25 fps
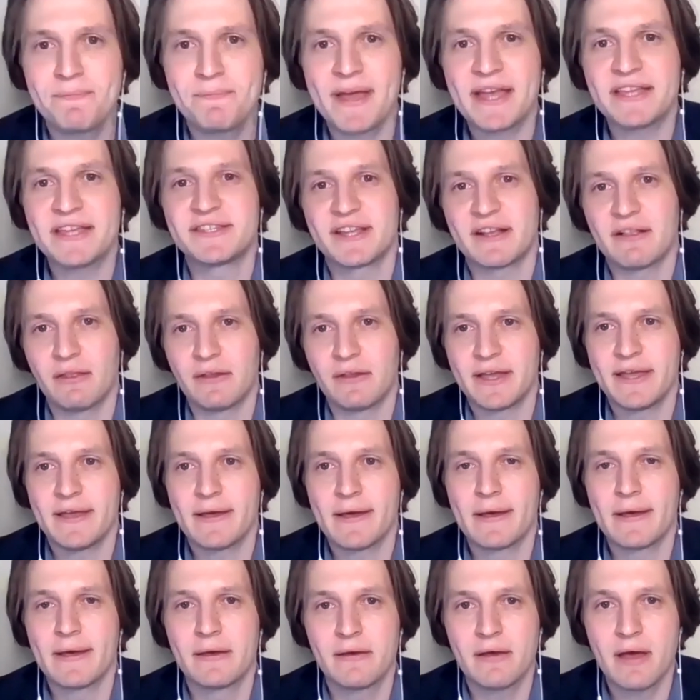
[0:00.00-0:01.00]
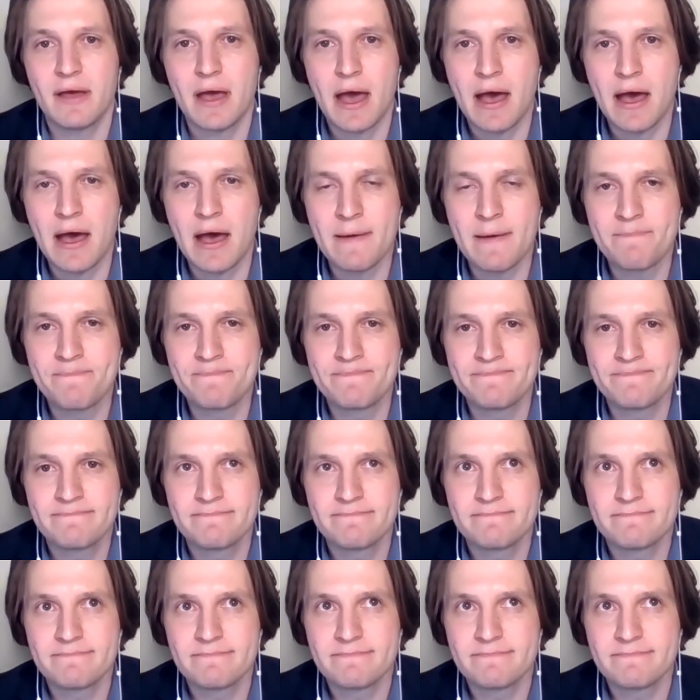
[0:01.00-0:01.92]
basically, um,